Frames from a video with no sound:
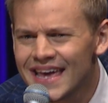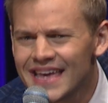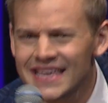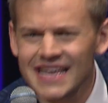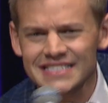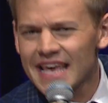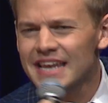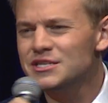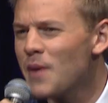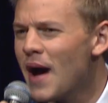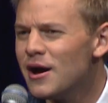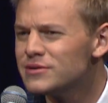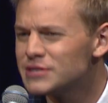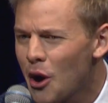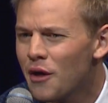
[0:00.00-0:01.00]
Yes, that is why I
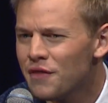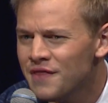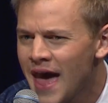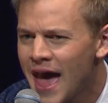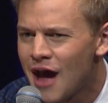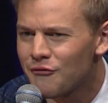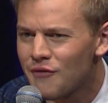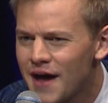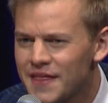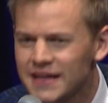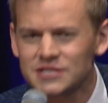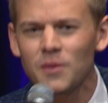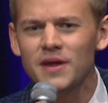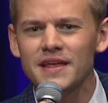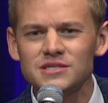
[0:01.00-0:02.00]
was on there, right? That's
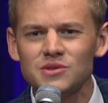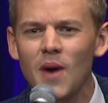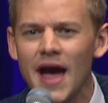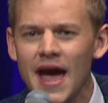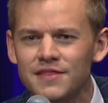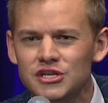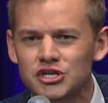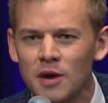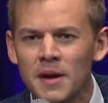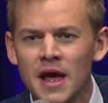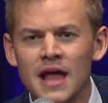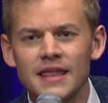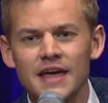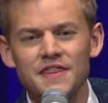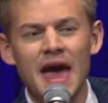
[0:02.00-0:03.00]
why I had the job.
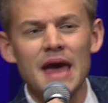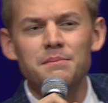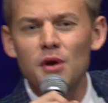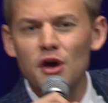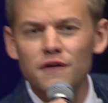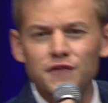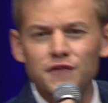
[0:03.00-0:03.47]
Like, they had Merv